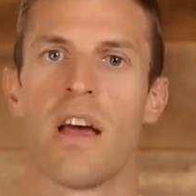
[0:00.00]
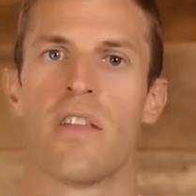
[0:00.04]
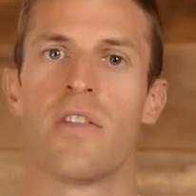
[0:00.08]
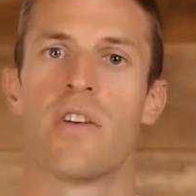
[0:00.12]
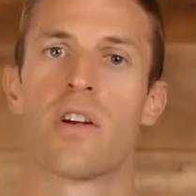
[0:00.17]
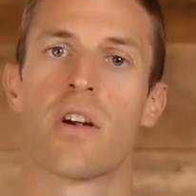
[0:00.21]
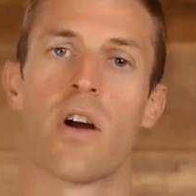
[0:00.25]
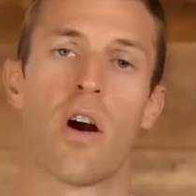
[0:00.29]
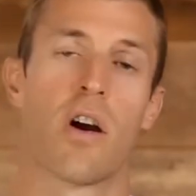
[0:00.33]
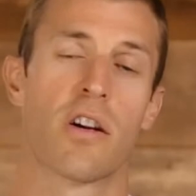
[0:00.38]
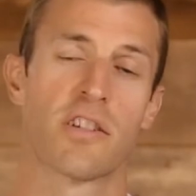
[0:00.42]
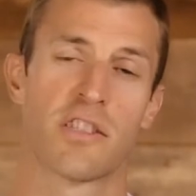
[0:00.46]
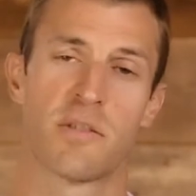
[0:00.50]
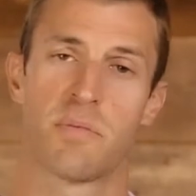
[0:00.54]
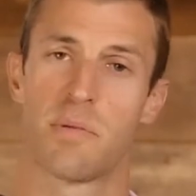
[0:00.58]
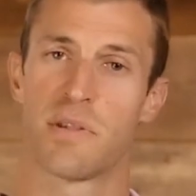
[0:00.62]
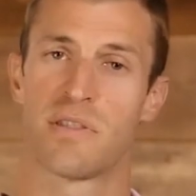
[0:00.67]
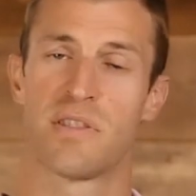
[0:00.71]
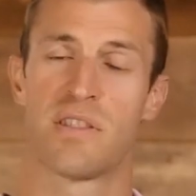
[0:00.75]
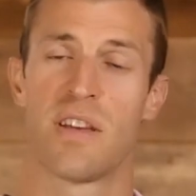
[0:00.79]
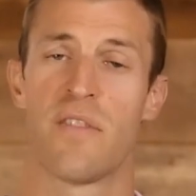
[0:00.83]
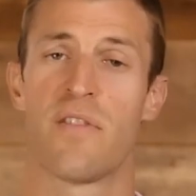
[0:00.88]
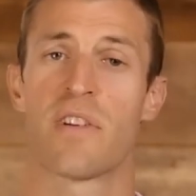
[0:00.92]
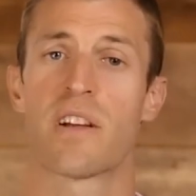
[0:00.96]
there are
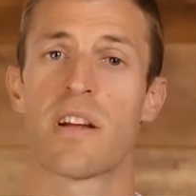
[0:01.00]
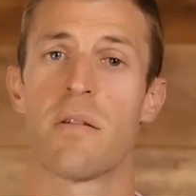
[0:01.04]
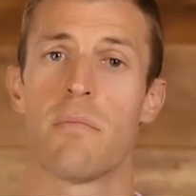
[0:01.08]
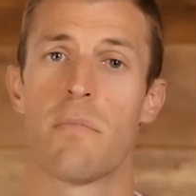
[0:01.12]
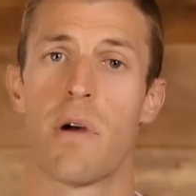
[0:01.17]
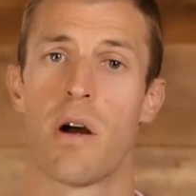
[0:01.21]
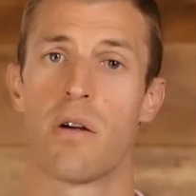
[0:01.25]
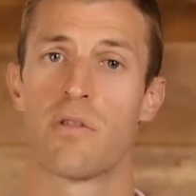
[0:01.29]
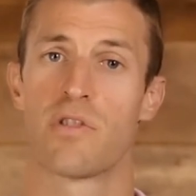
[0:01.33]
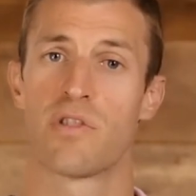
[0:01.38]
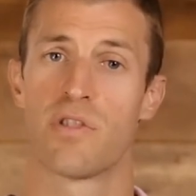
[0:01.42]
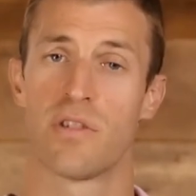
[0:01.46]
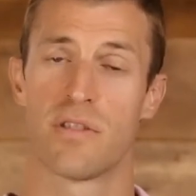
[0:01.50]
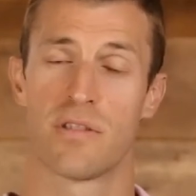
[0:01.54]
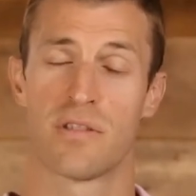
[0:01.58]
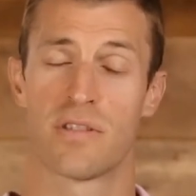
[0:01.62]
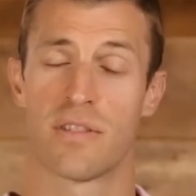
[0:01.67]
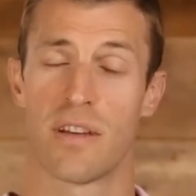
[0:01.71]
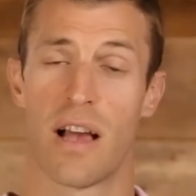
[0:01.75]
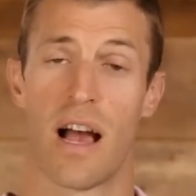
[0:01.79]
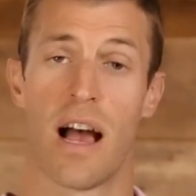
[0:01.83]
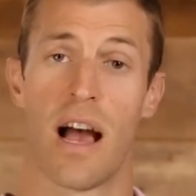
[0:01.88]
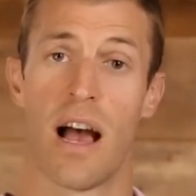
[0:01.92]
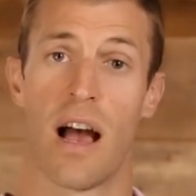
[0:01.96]
specific
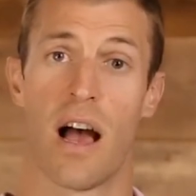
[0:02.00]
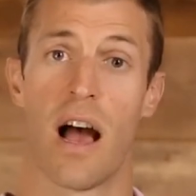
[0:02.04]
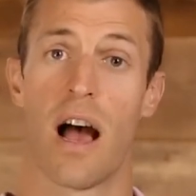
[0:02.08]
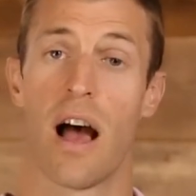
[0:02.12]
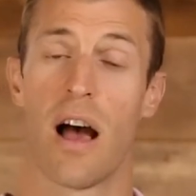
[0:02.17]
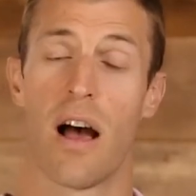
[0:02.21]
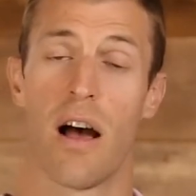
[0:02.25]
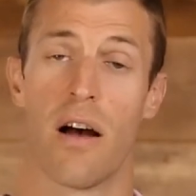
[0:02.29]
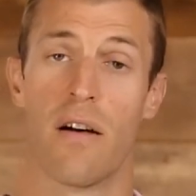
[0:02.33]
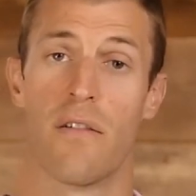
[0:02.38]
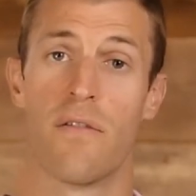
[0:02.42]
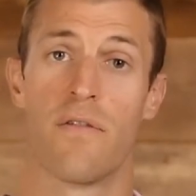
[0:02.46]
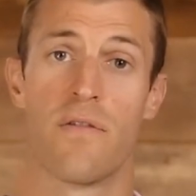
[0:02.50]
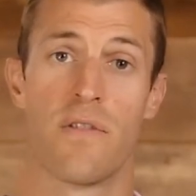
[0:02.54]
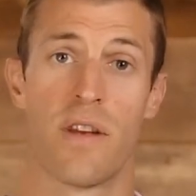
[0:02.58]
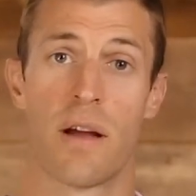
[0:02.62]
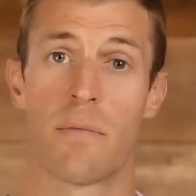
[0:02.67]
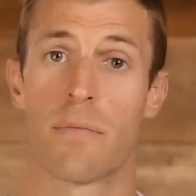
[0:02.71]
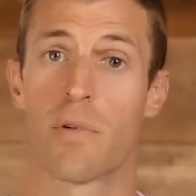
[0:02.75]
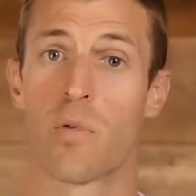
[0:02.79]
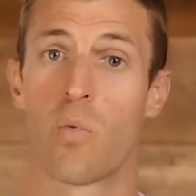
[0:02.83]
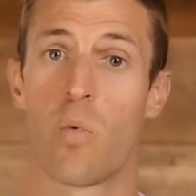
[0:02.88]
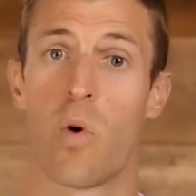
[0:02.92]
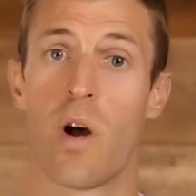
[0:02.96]
emotions uh, of
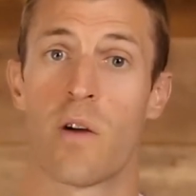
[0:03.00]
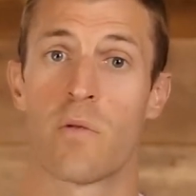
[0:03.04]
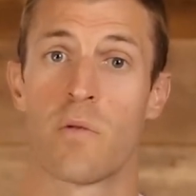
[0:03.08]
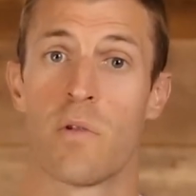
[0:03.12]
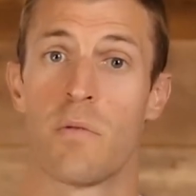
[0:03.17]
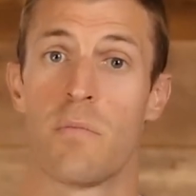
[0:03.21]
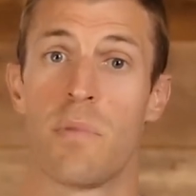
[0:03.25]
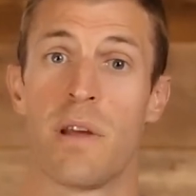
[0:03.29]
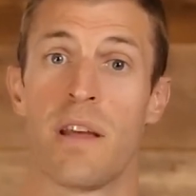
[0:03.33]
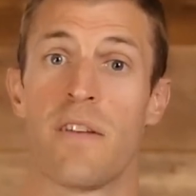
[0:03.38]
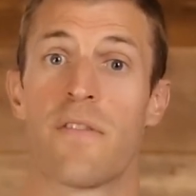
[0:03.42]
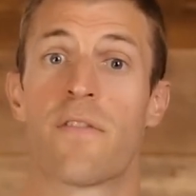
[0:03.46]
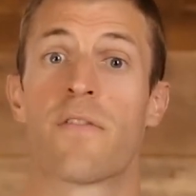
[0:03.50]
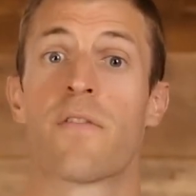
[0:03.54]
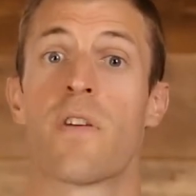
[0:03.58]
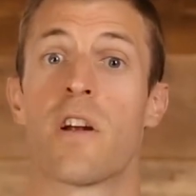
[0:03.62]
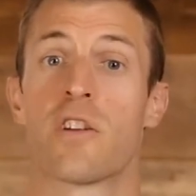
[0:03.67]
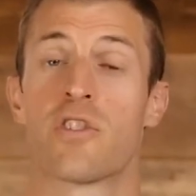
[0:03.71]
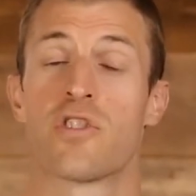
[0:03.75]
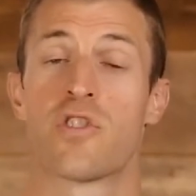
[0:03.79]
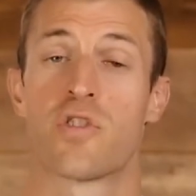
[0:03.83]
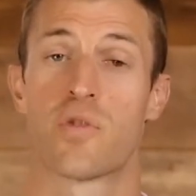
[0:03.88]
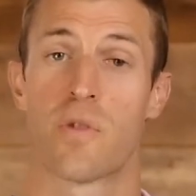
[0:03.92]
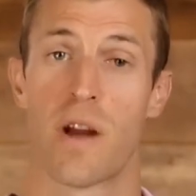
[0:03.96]
number one would be
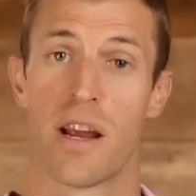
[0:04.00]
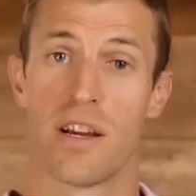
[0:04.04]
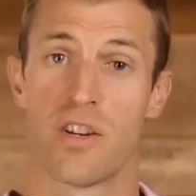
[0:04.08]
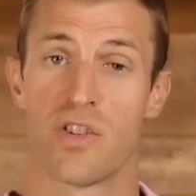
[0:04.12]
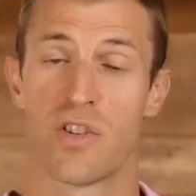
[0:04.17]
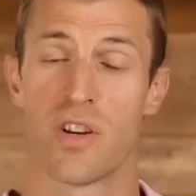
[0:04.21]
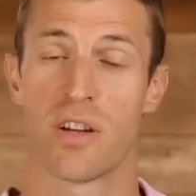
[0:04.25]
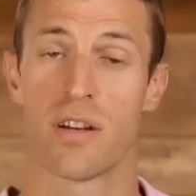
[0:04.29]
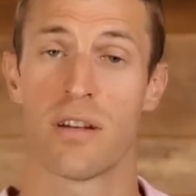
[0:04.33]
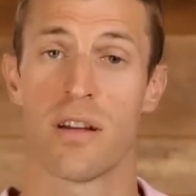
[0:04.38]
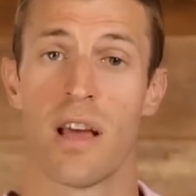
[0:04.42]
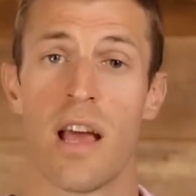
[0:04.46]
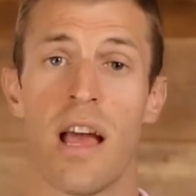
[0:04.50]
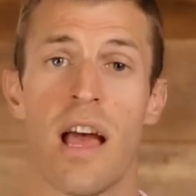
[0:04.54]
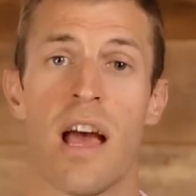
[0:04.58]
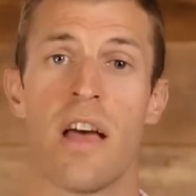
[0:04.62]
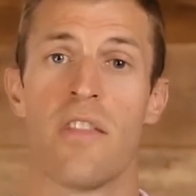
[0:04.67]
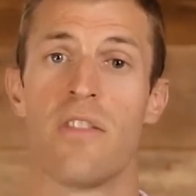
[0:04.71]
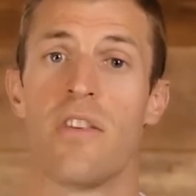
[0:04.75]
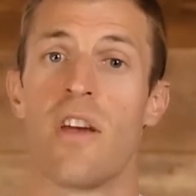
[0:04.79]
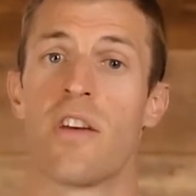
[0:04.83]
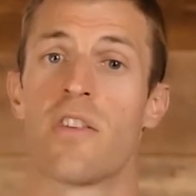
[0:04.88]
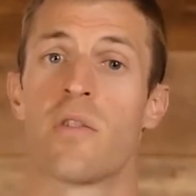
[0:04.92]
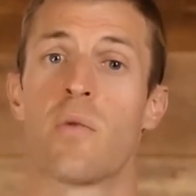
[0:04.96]
frustration,
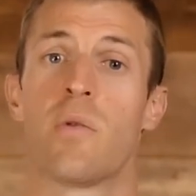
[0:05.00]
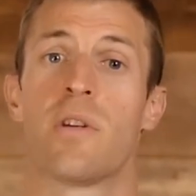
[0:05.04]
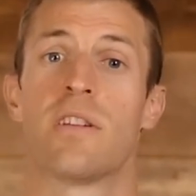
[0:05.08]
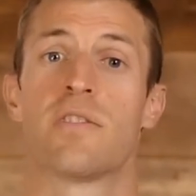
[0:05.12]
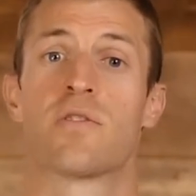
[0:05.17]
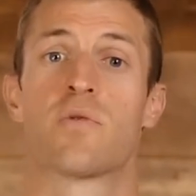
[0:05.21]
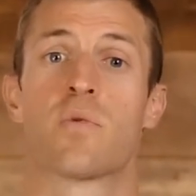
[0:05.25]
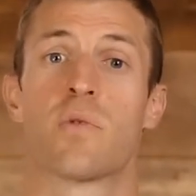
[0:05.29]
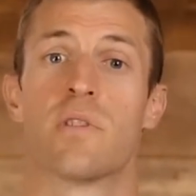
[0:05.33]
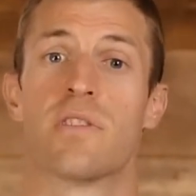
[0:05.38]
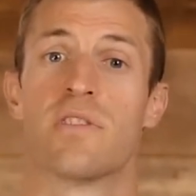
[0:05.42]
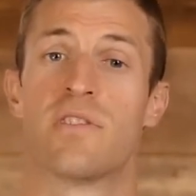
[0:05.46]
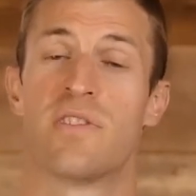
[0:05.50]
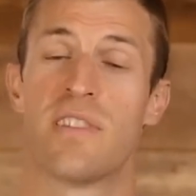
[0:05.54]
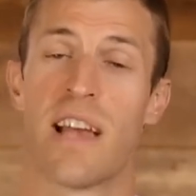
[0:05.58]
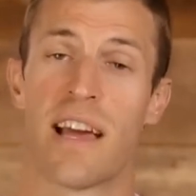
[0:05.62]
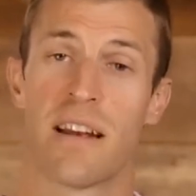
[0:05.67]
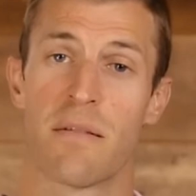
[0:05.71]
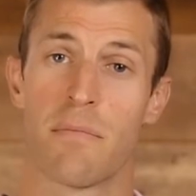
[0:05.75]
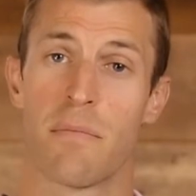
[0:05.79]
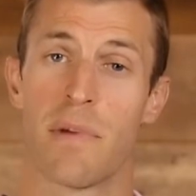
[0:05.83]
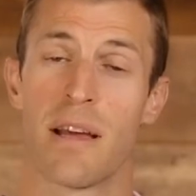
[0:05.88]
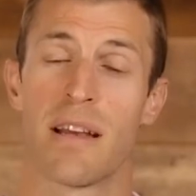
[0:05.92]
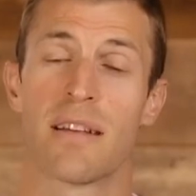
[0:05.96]
the other one is
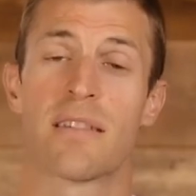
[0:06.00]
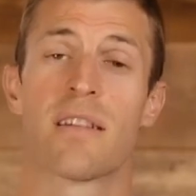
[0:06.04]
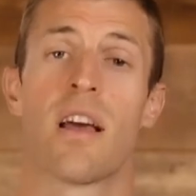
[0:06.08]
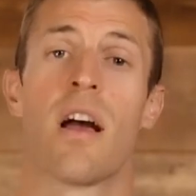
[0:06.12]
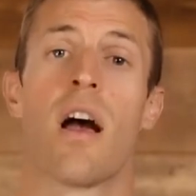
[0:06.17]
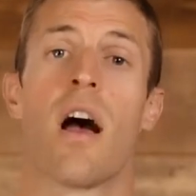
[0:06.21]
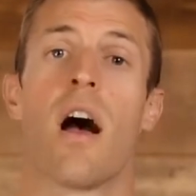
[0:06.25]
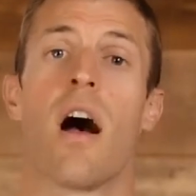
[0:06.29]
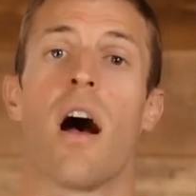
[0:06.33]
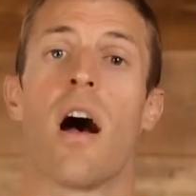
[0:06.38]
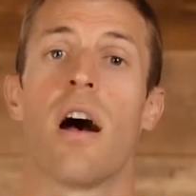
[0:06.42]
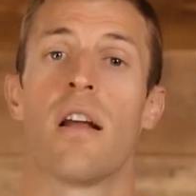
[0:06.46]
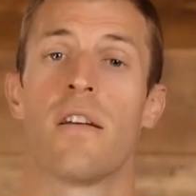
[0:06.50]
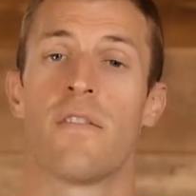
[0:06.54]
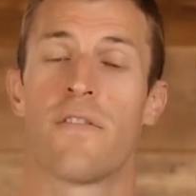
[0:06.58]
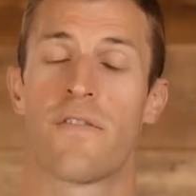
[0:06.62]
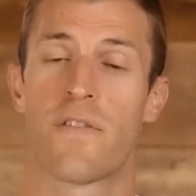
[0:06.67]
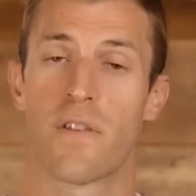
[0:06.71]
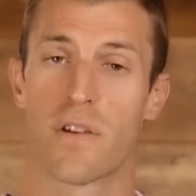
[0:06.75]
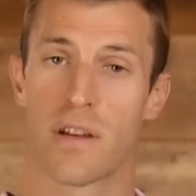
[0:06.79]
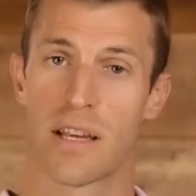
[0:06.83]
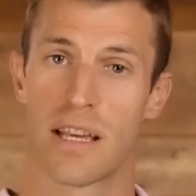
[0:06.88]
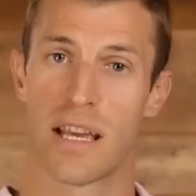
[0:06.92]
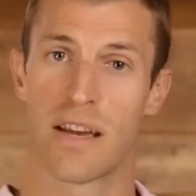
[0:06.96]
resentment,
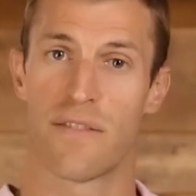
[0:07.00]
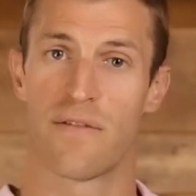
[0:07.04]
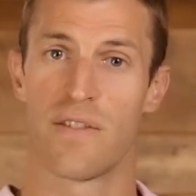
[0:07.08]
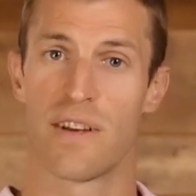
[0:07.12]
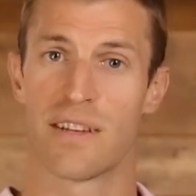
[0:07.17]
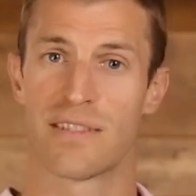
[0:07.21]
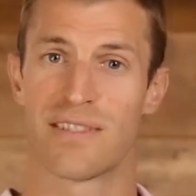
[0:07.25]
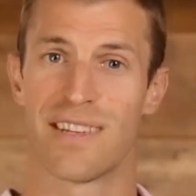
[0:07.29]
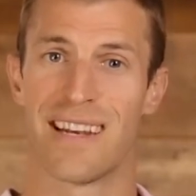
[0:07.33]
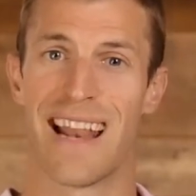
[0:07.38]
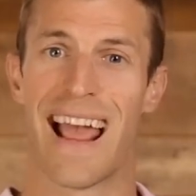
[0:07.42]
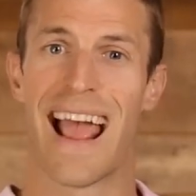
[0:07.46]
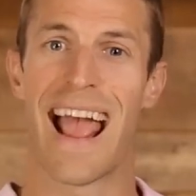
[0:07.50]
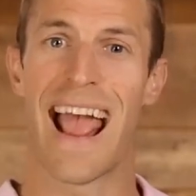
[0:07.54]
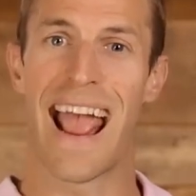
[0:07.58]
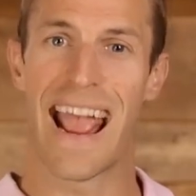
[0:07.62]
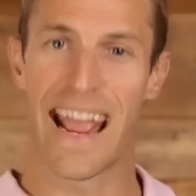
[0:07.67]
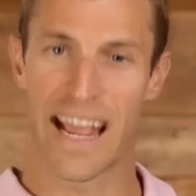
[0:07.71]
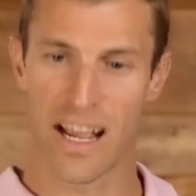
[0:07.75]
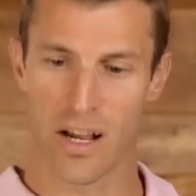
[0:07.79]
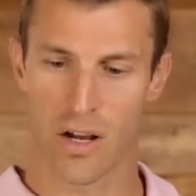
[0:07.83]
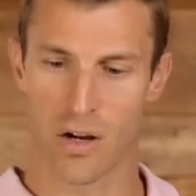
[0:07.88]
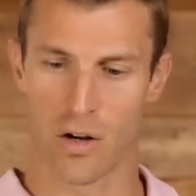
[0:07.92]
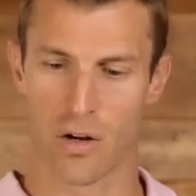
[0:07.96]
unforgiveness, and
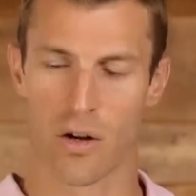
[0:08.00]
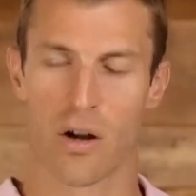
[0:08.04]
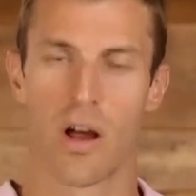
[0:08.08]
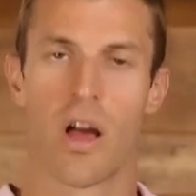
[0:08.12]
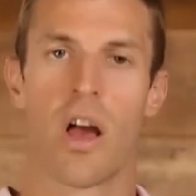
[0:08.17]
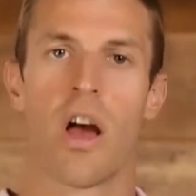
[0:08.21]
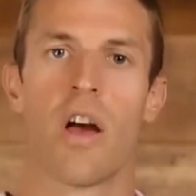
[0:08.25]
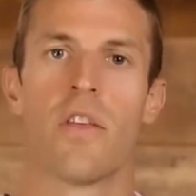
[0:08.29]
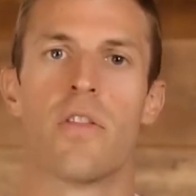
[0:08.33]
anger.